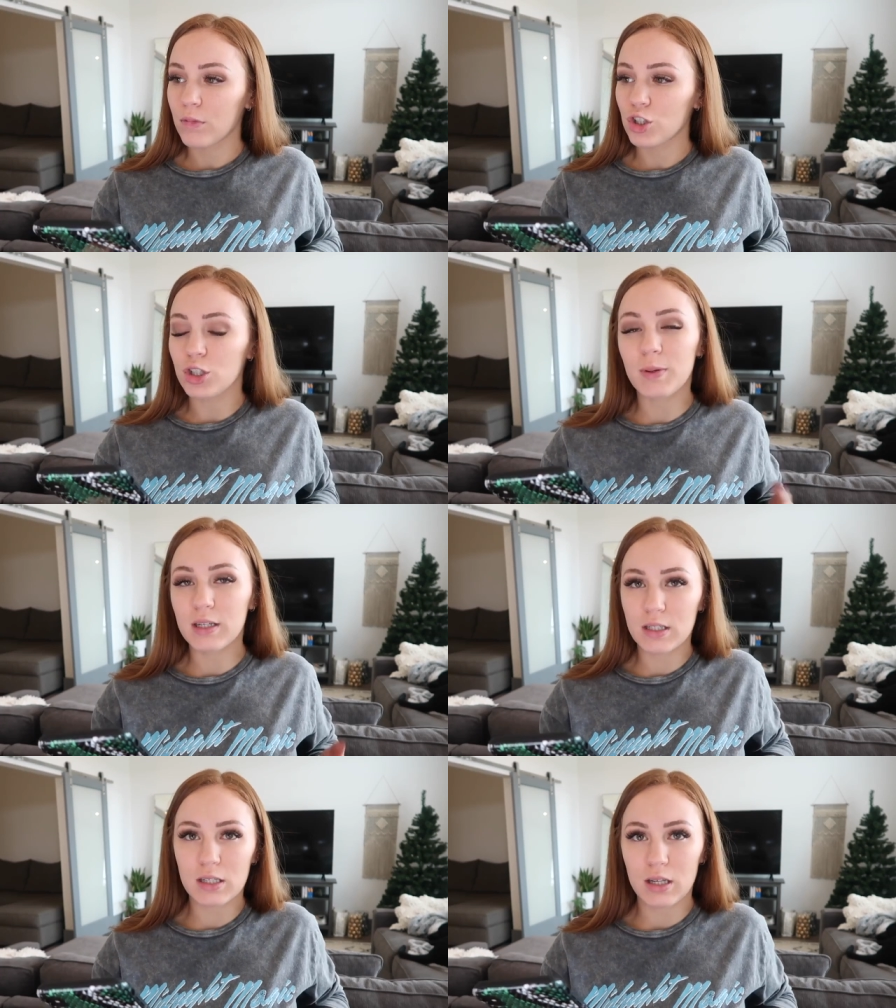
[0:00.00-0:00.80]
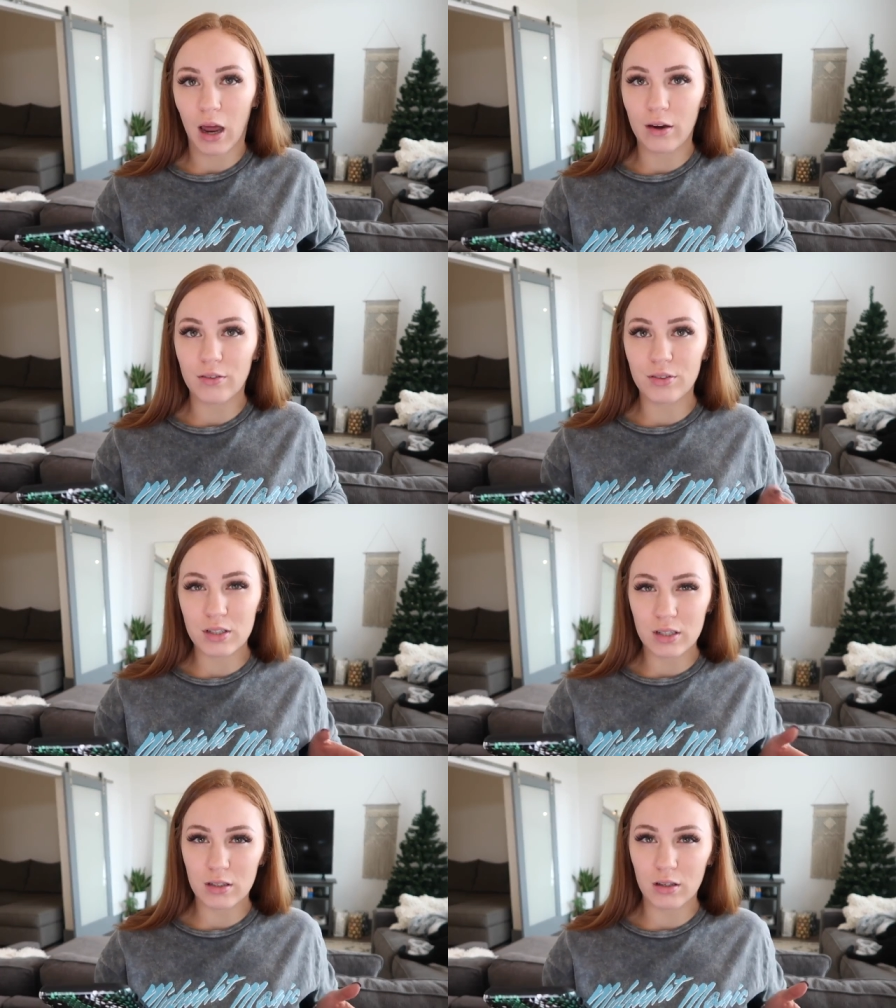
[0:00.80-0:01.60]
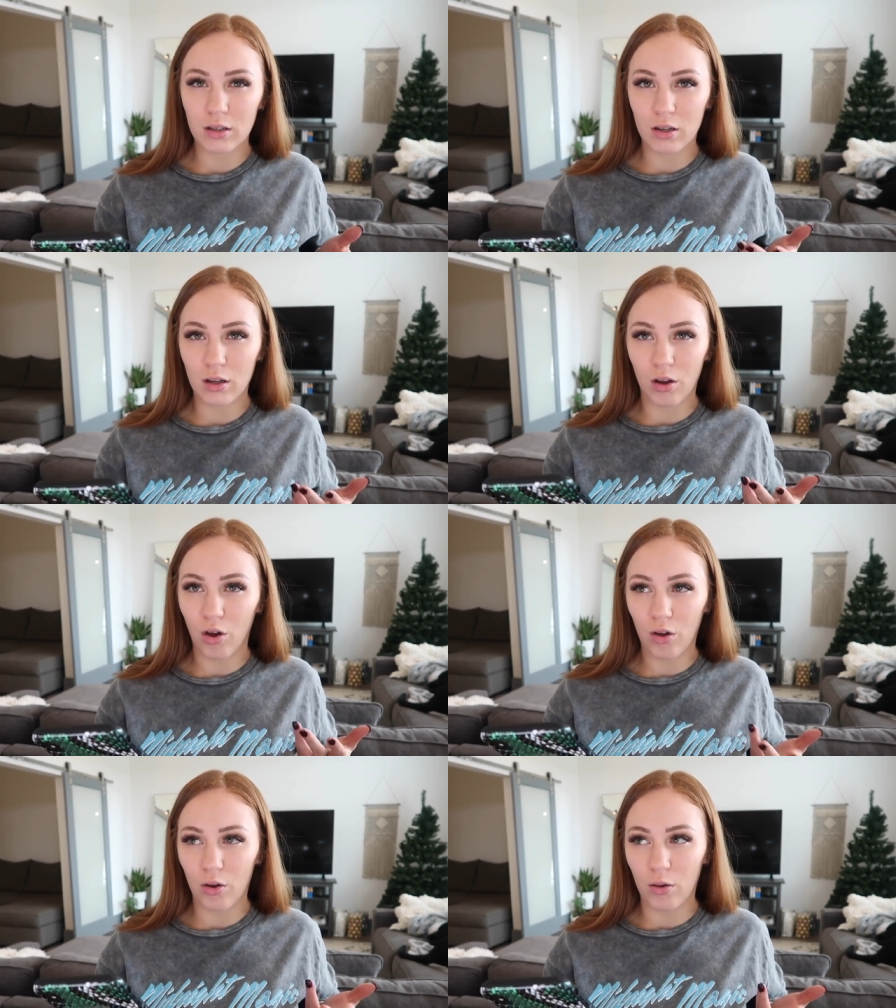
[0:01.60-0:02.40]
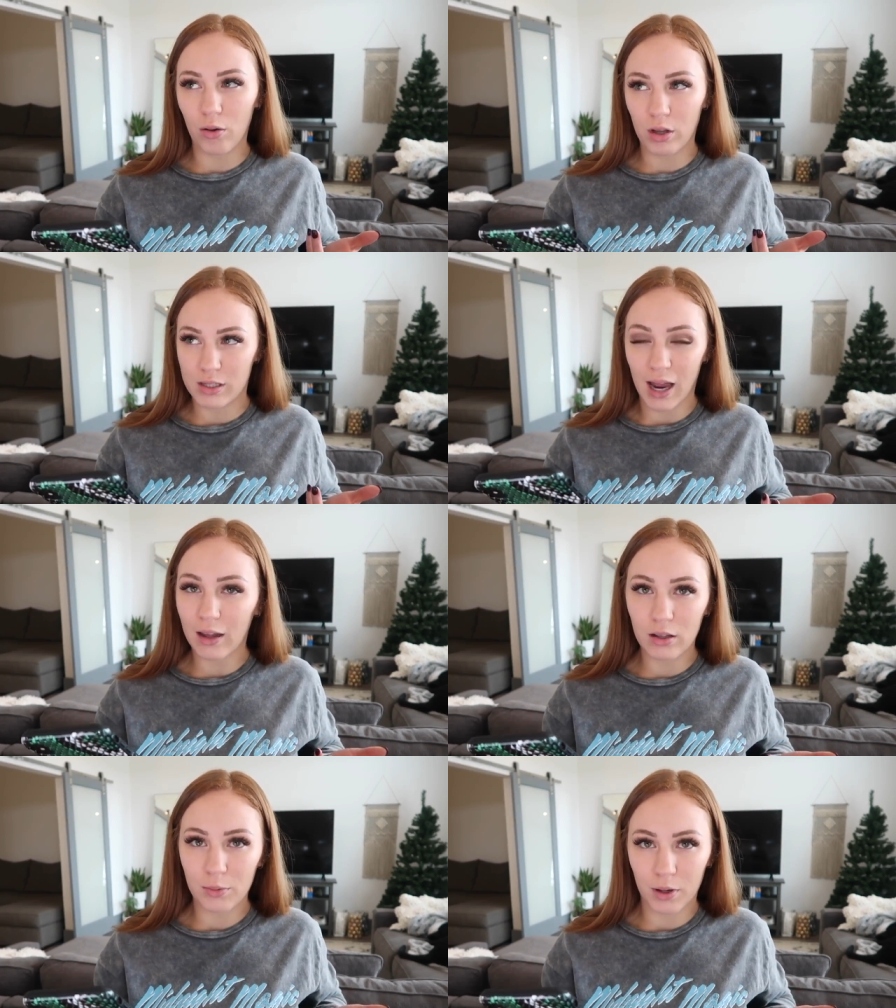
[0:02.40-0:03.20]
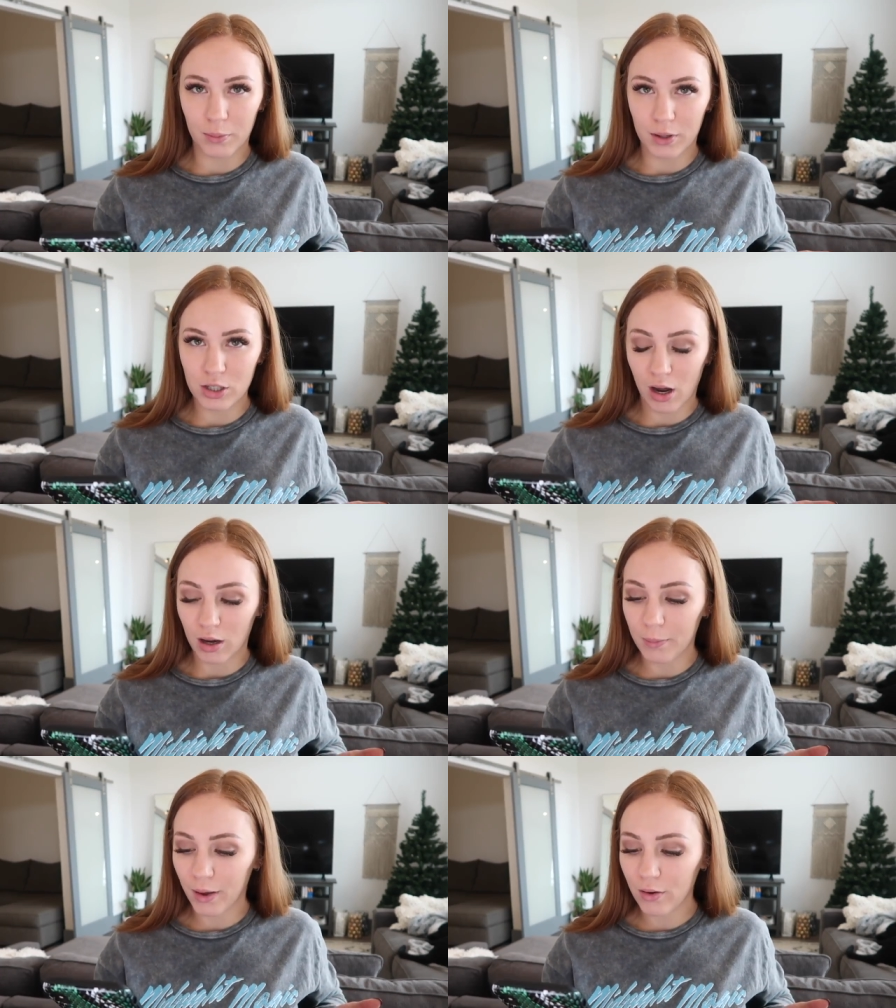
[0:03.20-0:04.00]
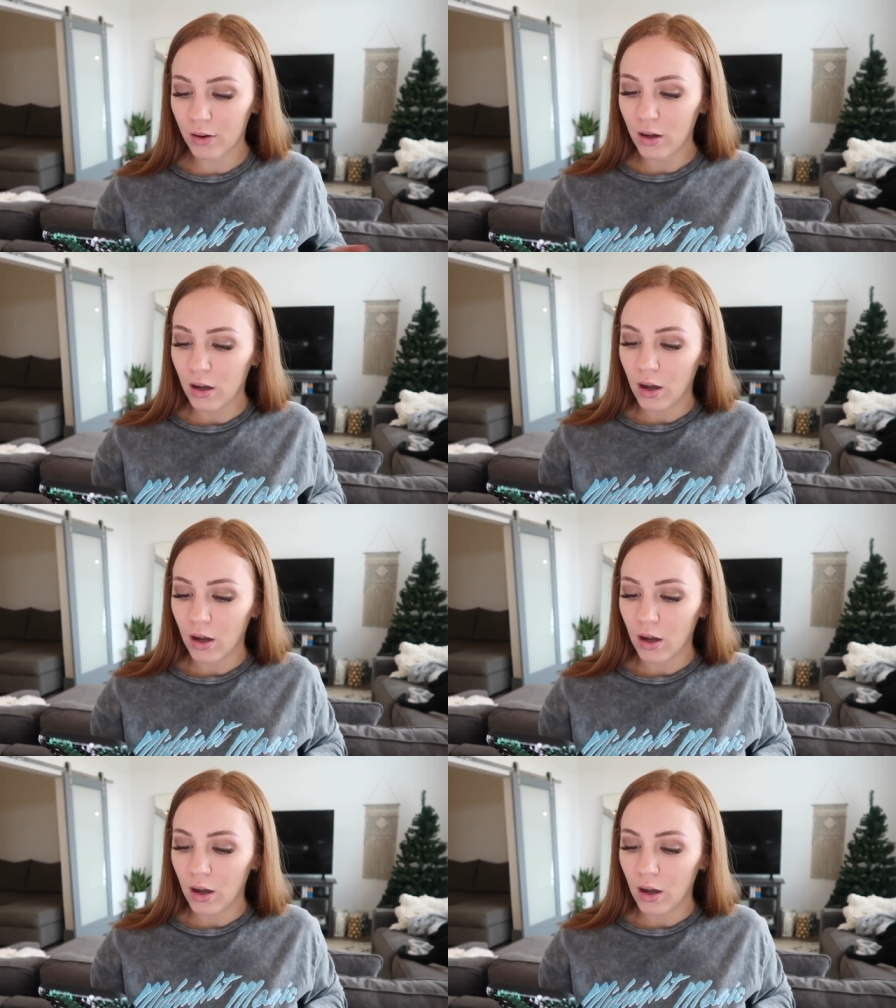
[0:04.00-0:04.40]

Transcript: just because this kind of is exactly what I want to talk about.